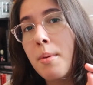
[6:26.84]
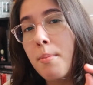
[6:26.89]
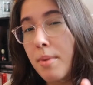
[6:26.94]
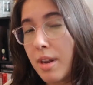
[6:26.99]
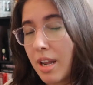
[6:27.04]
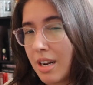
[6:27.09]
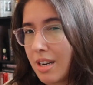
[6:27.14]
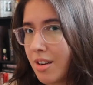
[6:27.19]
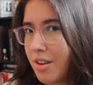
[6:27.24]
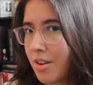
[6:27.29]

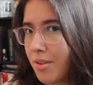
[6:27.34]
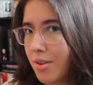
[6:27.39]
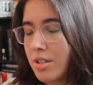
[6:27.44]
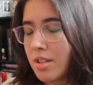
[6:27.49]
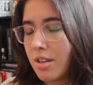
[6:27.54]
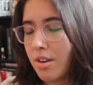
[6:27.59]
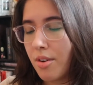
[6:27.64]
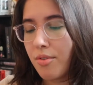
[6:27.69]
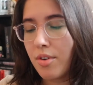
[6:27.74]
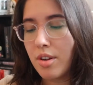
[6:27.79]
but I did notice
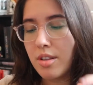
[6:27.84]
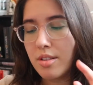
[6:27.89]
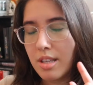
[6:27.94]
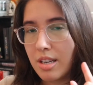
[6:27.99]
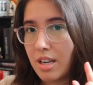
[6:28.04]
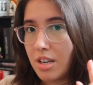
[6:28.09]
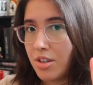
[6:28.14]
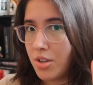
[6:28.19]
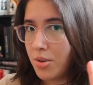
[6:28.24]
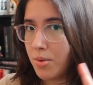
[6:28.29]
a difference
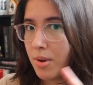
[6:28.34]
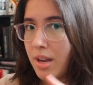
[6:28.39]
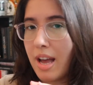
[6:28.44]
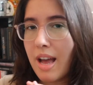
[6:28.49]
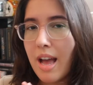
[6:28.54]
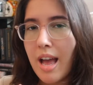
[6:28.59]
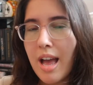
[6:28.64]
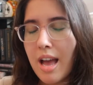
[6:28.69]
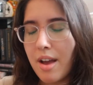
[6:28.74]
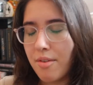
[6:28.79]
and I do it
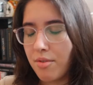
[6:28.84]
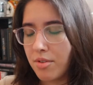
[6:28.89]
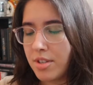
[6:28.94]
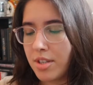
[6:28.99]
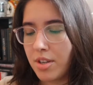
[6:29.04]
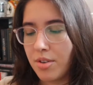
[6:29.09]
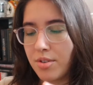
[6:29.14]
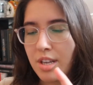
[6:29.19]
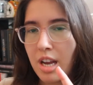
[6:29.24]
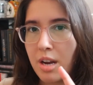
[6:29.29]
every
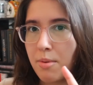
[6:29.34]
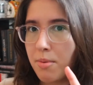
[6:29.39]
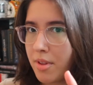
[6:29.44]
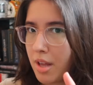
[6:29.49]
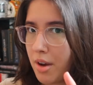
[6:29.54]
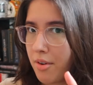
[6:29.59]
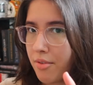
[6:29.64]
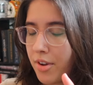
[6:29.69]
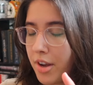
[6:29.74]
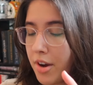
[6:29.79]
single time
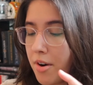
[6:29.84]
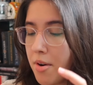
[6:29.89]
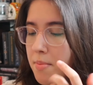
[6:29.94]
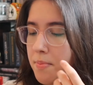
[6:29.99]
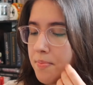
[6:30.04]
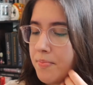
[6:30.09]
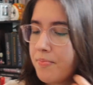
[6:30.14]
without fail.